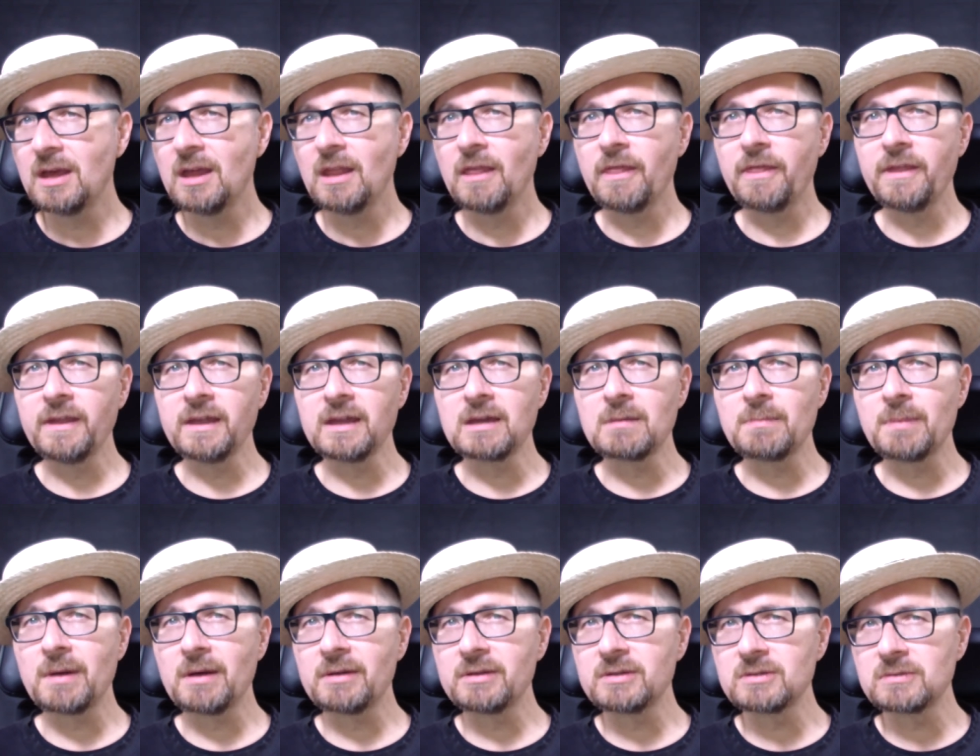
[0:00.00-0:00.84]
think
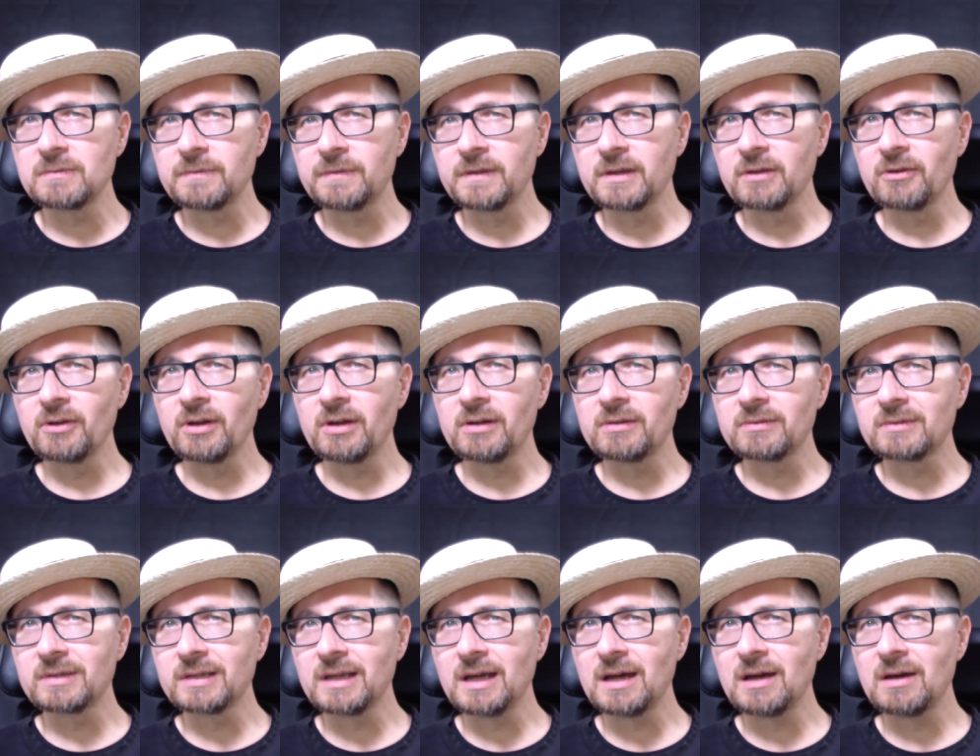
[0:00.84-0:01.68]
about it to figure
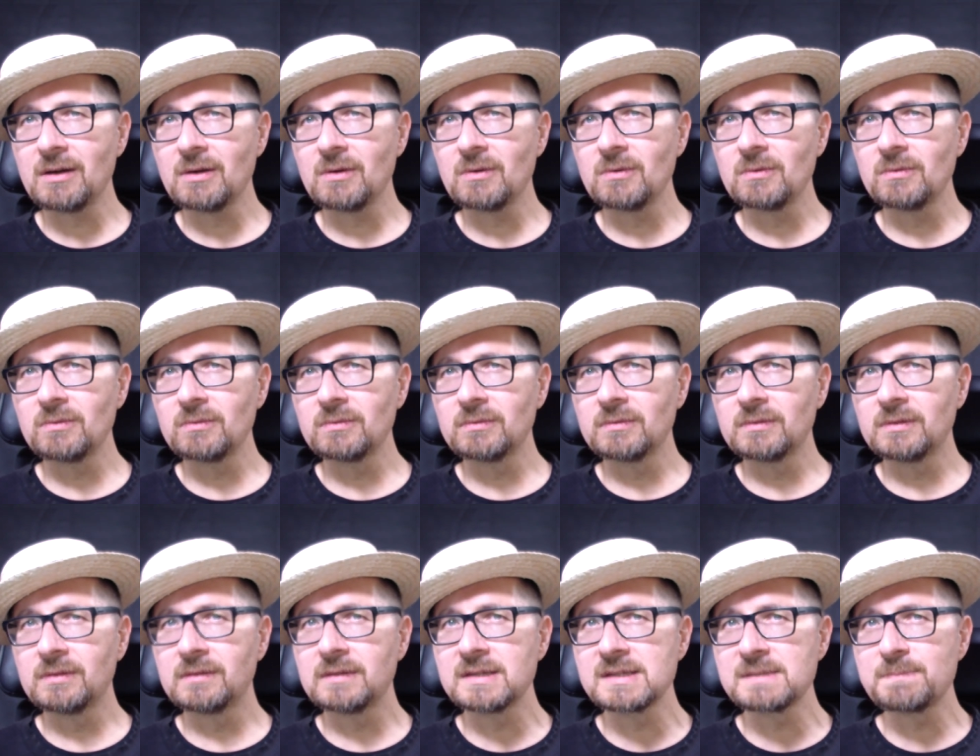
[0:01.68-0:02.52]
out how
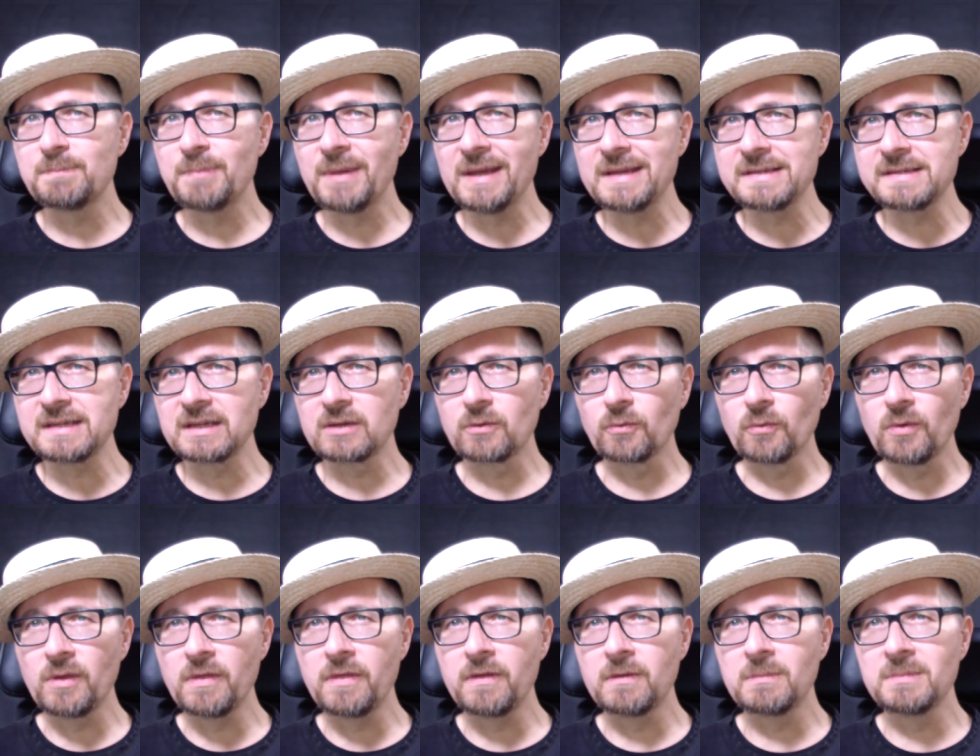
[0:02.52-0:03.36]
this basic
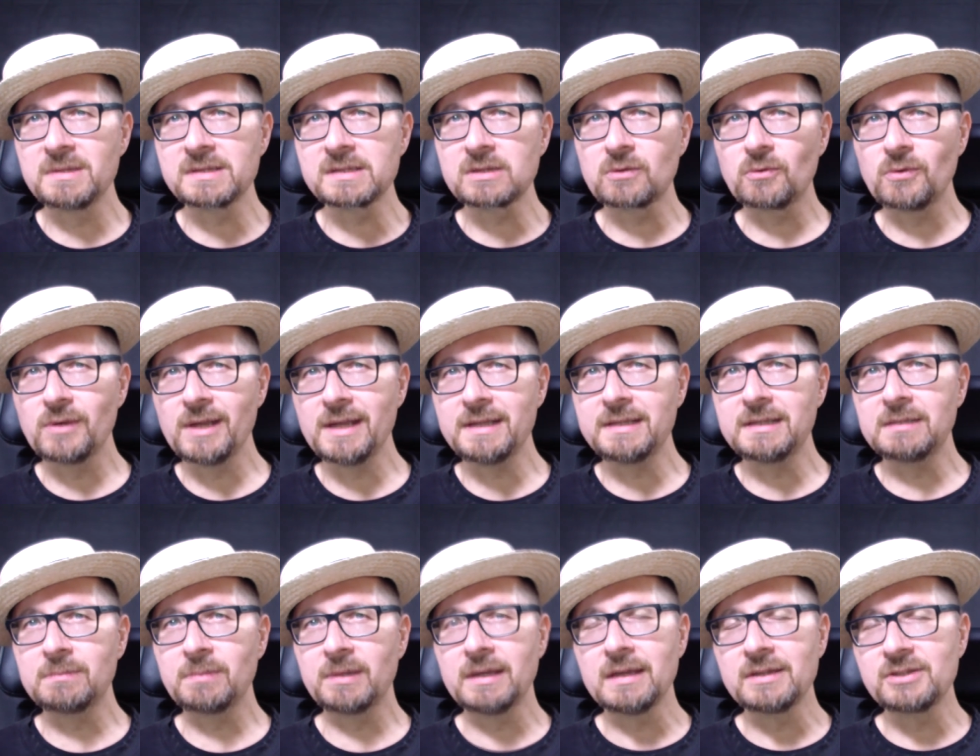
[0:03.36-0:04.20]
rhythm is
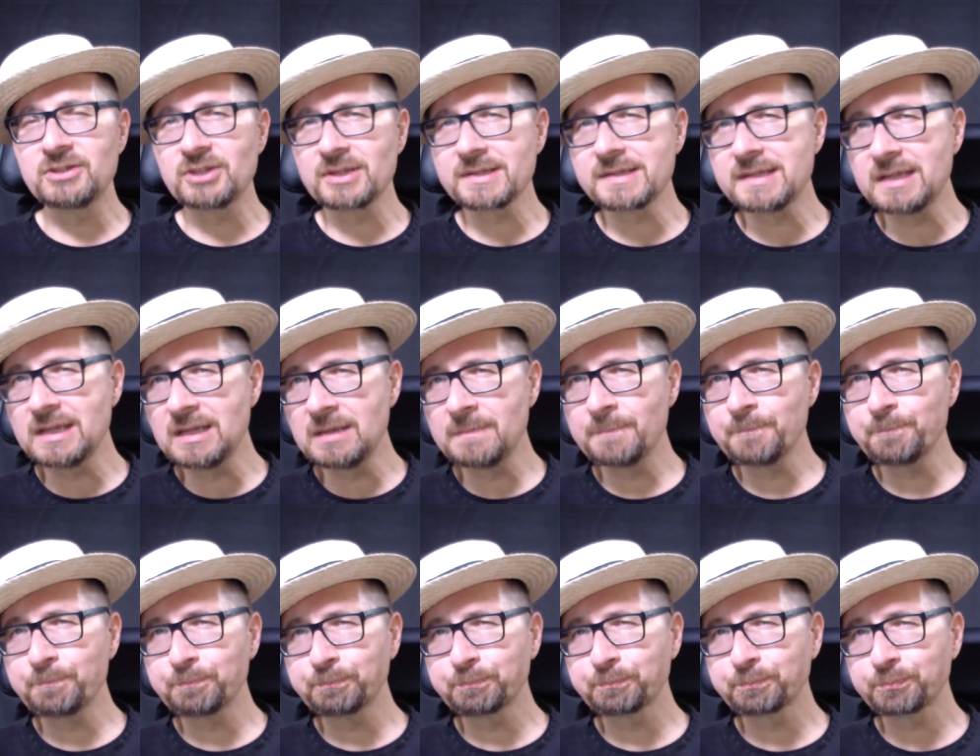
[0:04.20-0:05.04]
created, but it's just
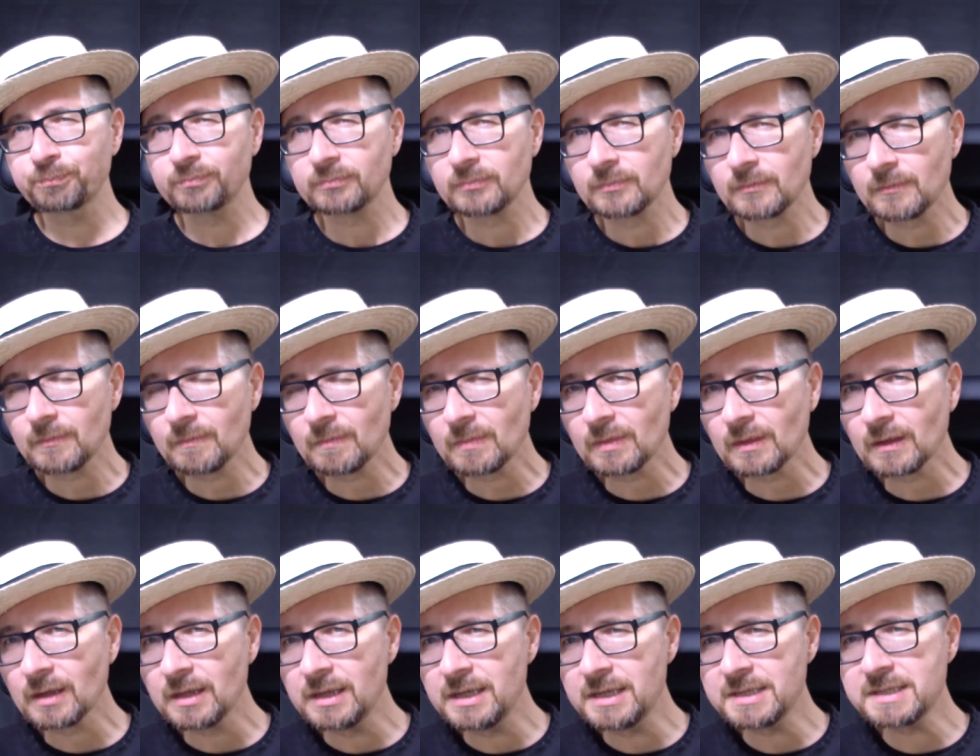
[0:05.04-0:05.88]
him
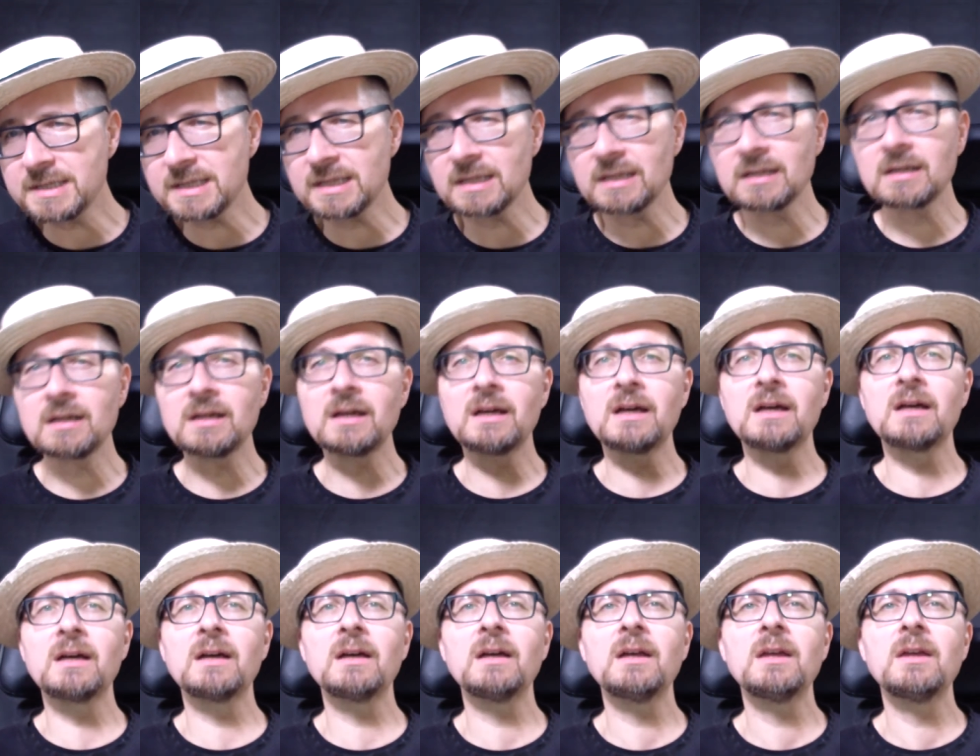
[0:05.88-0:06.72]
hitting
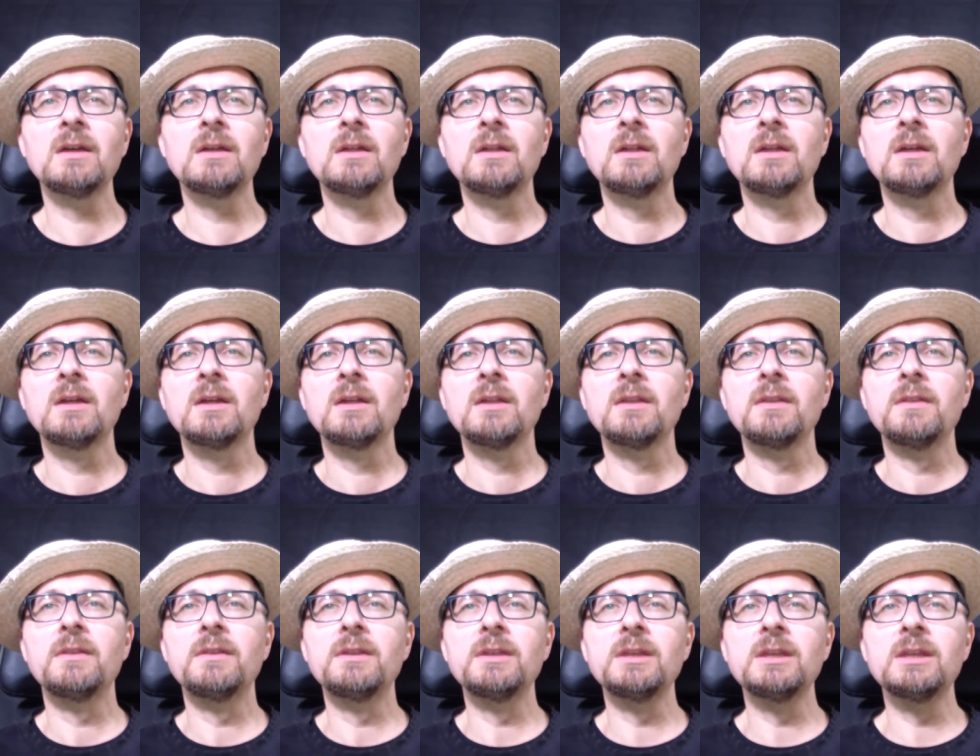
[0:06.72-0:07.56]
uh,
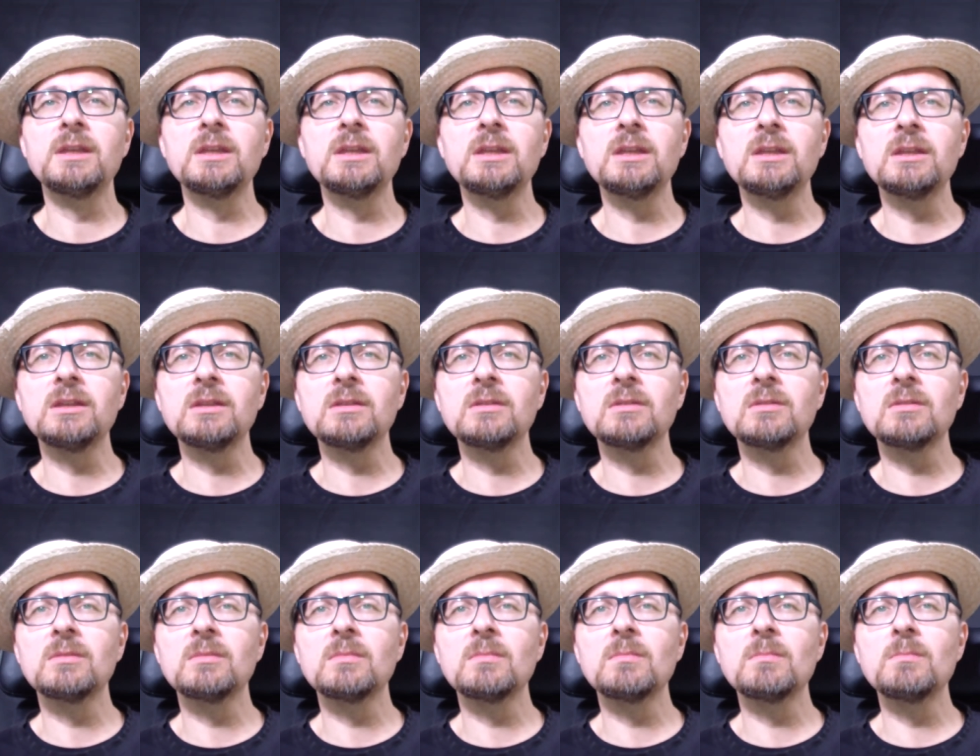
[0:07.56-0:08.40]
the
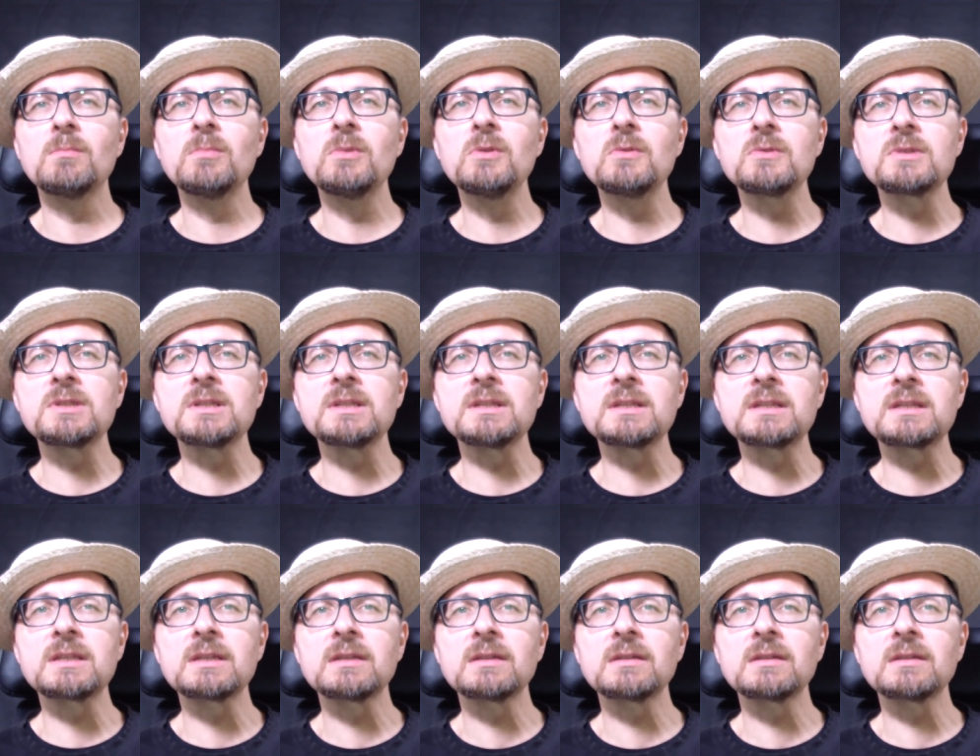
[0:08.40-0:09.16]
muted